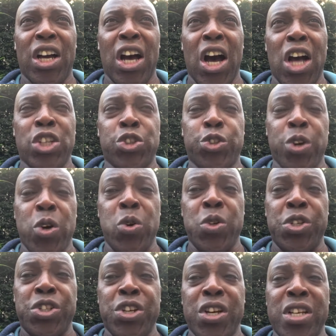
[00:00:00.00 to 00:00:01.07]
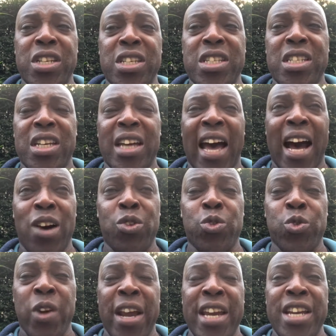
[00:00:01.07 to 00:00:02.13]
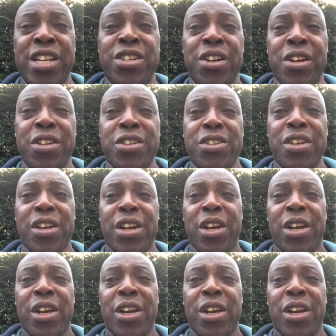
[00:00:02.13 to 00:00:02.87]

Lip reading: atrocious, outrageous